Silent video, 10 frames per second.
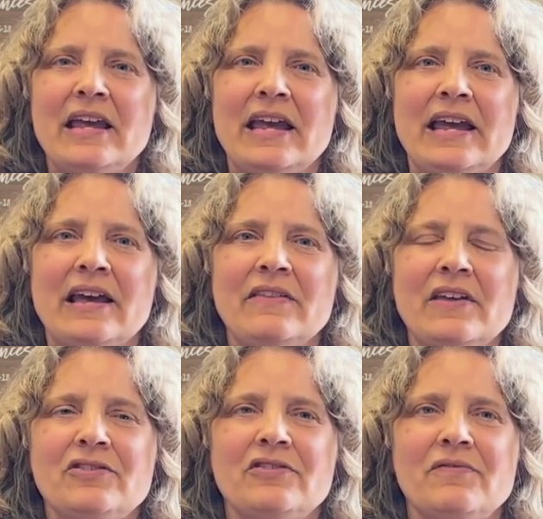and
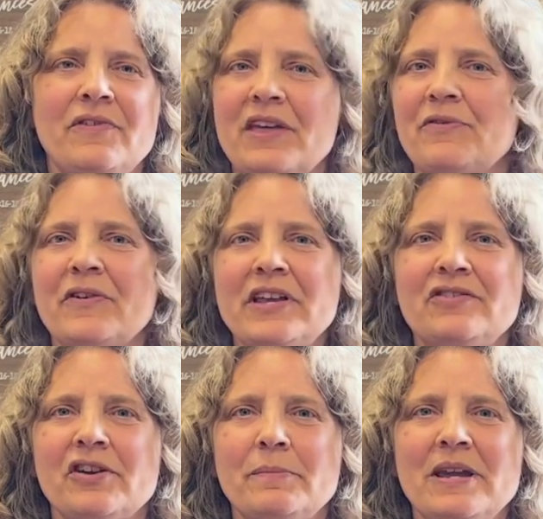they faithfully
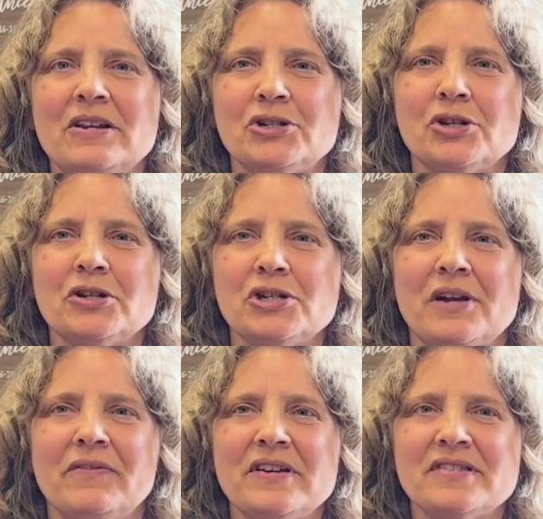took me to church
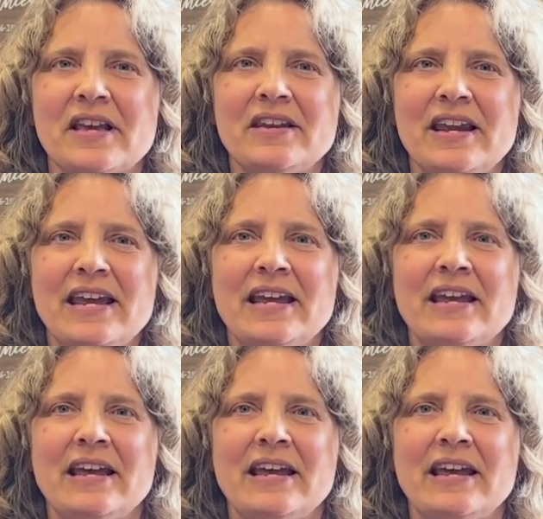every Sunday,